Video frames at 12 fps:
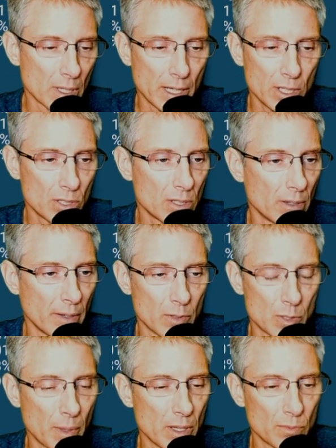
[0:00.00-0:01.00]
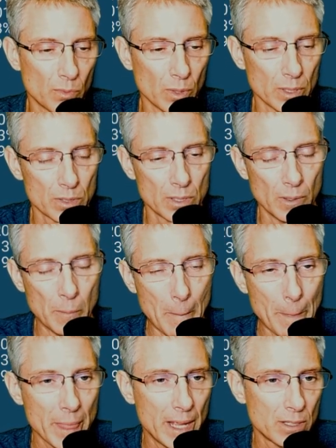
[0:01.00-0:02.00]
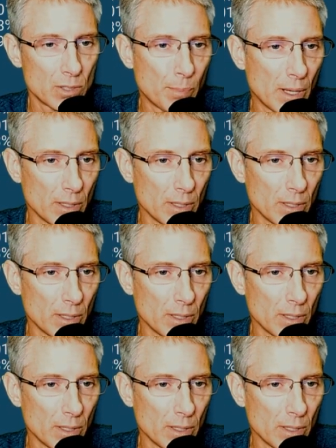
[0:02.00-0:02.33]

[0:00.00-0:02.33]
I just don't have the space for it. So that's probably the